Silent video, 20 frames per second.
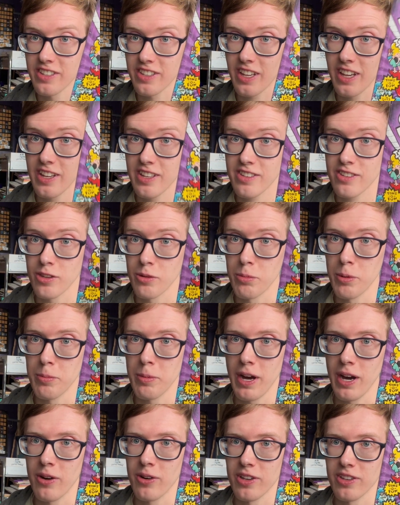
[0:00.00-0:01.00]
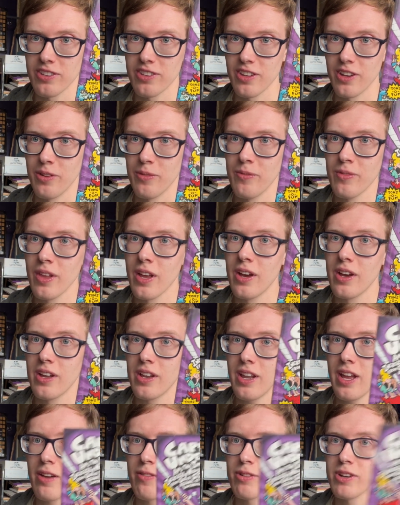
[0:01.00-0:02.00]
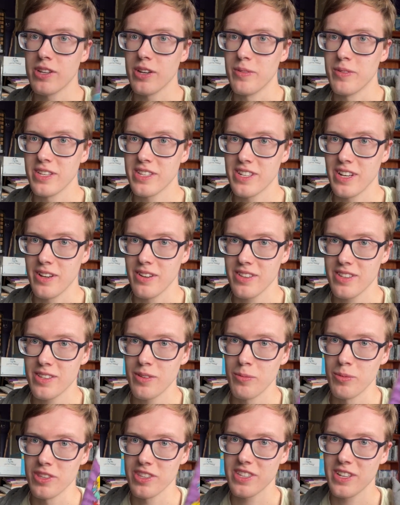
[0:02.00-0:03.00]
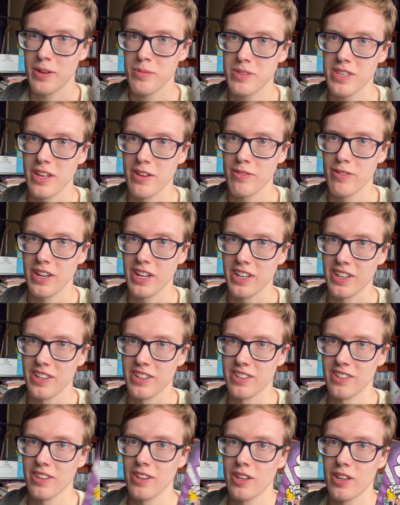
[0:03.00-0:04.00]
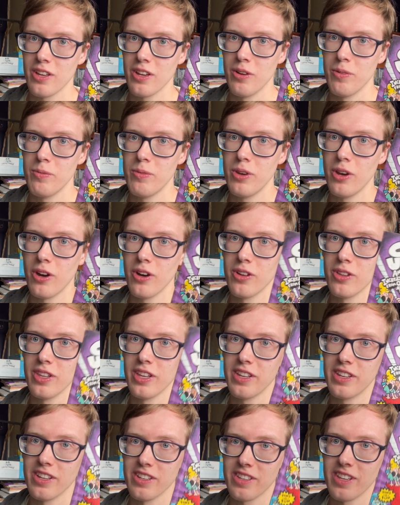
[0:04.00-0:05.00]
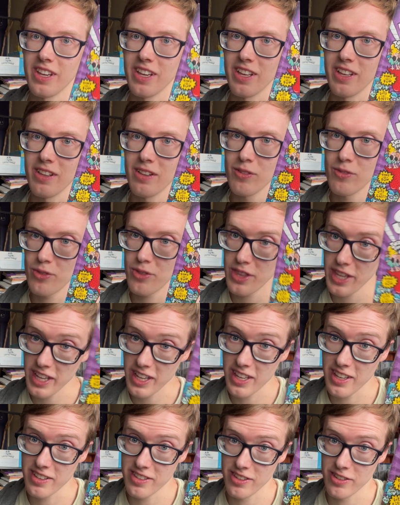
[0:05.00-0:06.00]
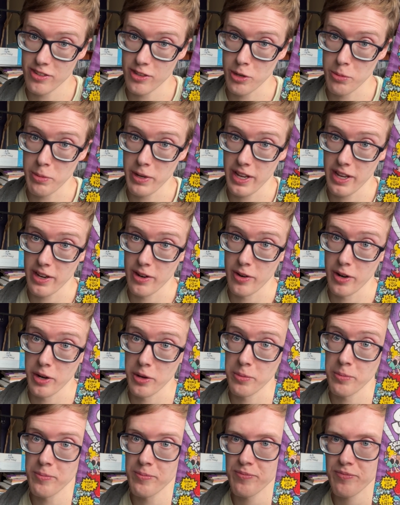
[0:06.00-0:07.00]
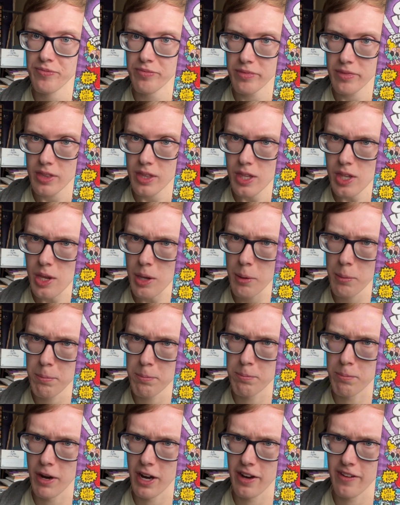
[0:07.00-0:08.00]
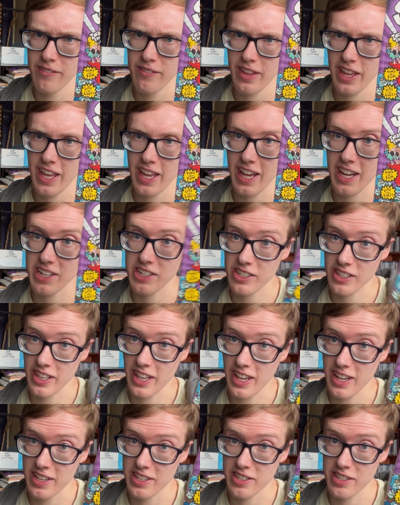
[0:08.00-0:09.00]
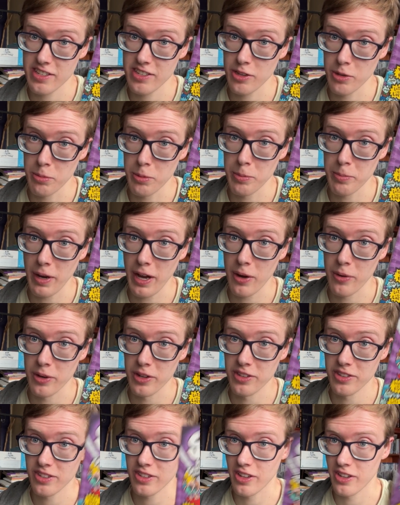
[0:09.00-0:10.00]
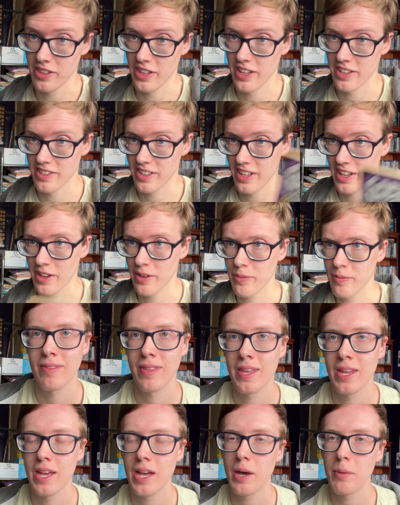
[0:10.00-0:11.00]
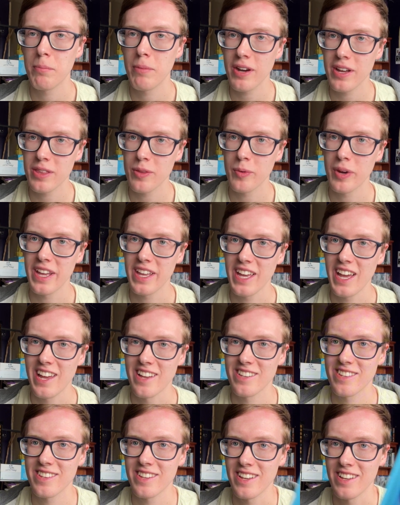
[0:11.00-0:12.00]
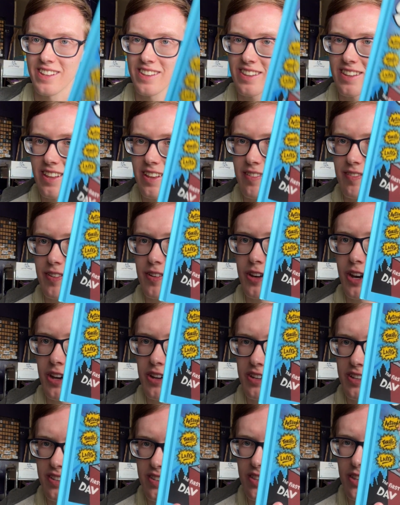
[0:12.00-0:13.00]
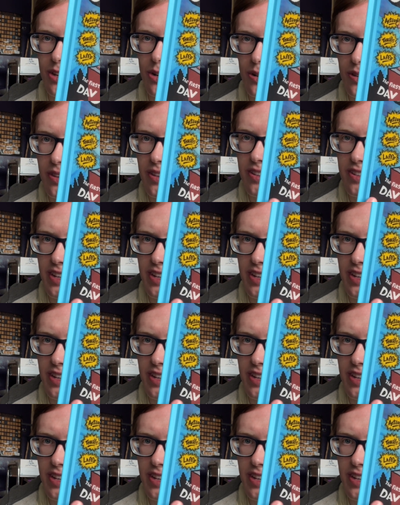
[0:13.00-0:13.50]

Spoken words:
get superpowers. So every time someone snaps their fingers, not only does he think he's a superhero, but he actually has superpowers. So there's that. And by the way, yes, if you notice, the author's